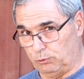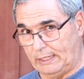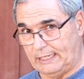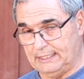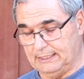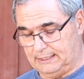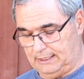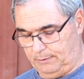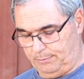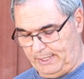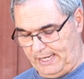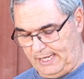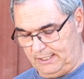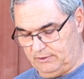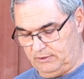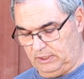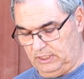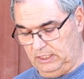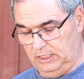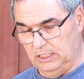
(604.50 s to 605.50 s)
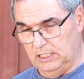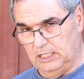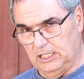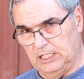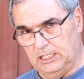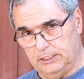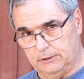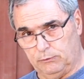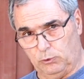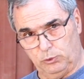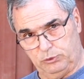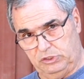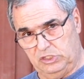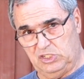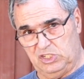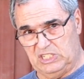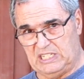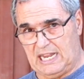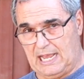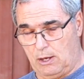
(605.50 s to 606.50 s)
rated capacity,
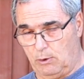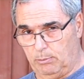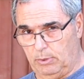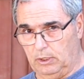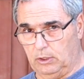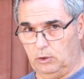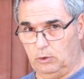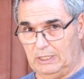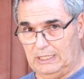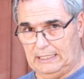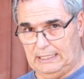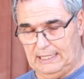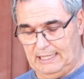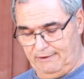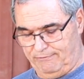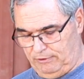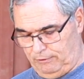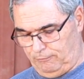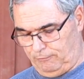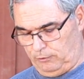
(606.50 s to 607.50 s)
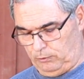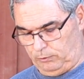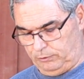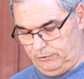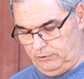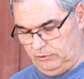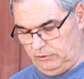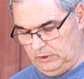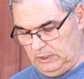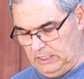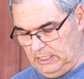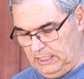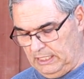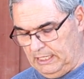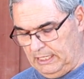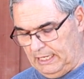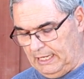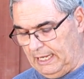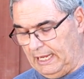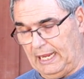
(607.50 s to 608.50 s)
voltage is now below 11 volts.
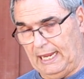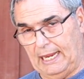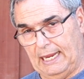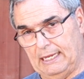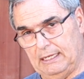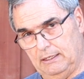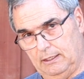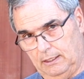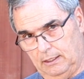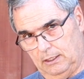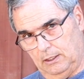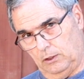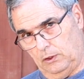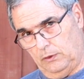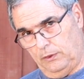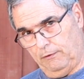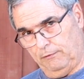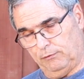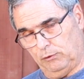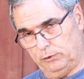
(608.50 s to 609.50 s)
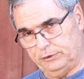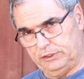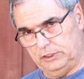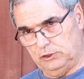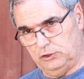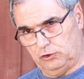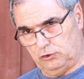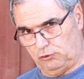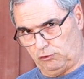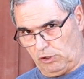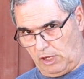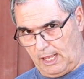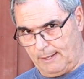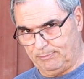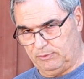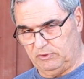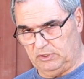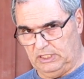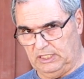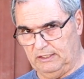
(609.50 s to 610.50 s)
And the voltage
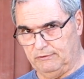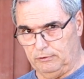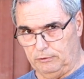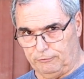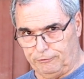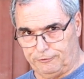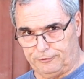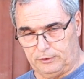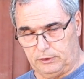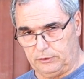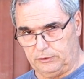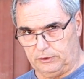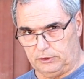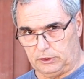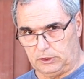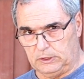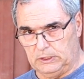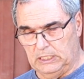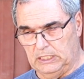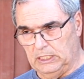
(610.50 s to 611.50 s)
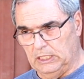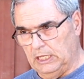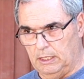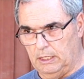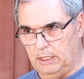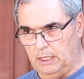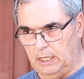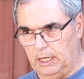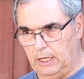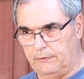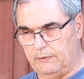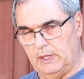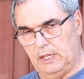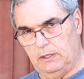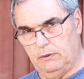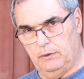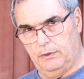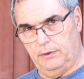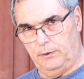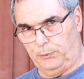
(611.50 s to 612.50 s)
drops even further, and
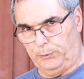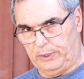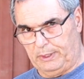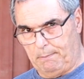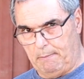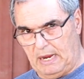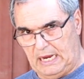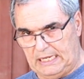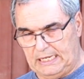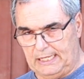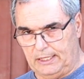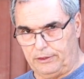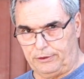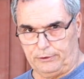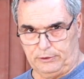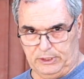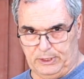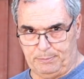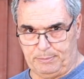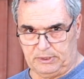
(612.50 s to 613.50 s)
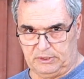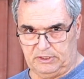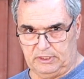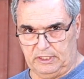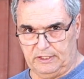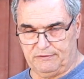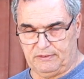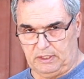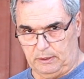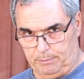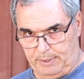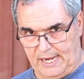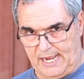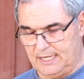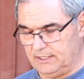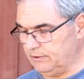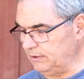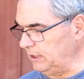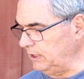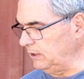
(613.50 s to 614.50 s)
then the remaining 30% of
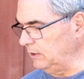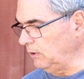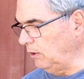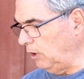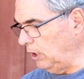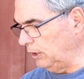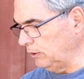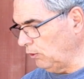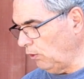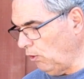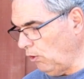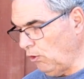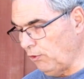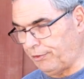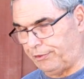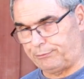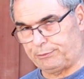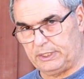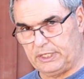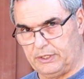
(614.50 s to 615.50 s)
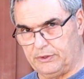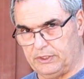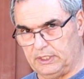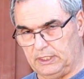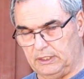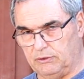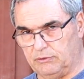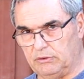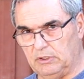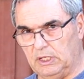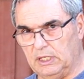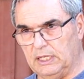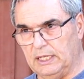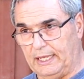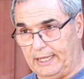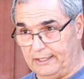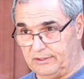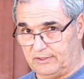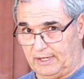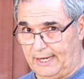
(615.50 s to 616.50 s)
capacity on all three of these
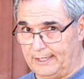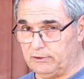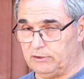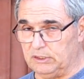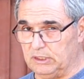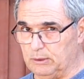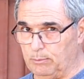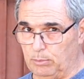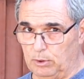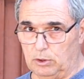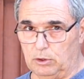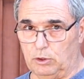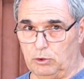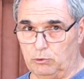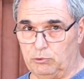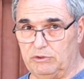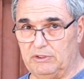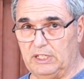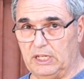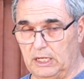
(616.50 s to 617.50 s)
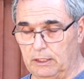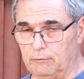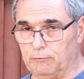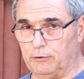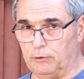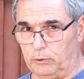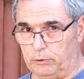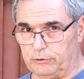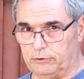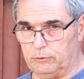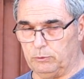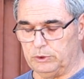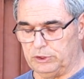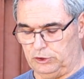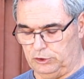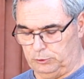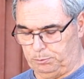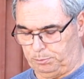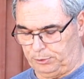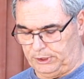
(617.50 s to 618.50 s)
is actually below 10 volts,
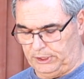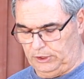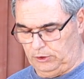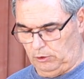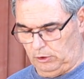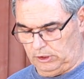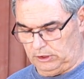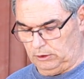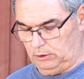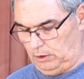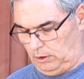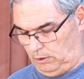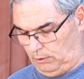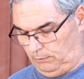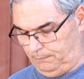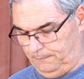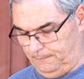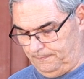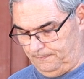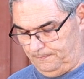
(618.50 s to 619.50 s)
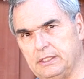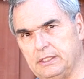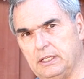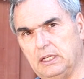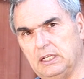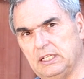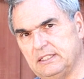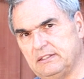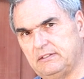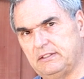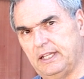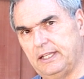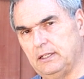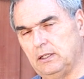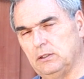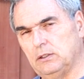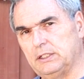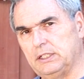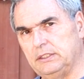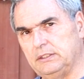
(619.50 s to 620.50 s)
which is pretty darn low. Now let's take
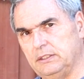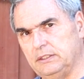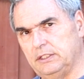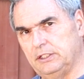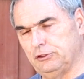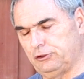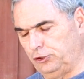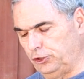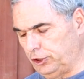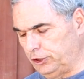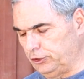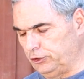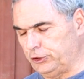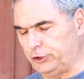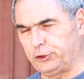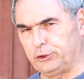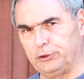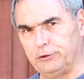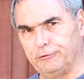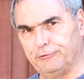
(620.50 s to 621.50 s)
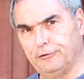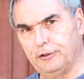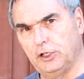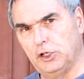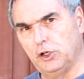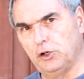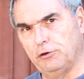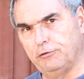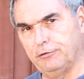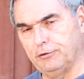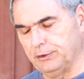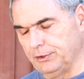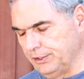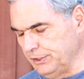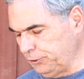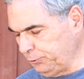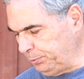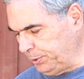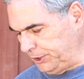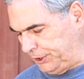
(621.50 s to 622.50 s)
a look at the discharge curve for
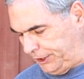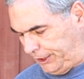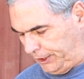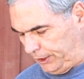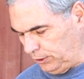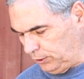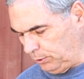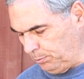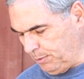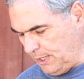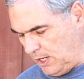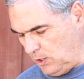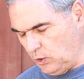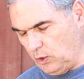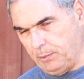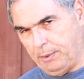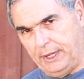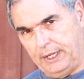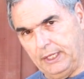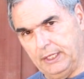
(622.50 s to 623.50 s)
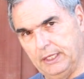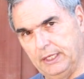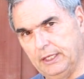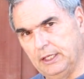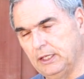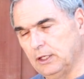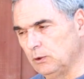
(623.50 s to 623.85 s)
this particular power bank,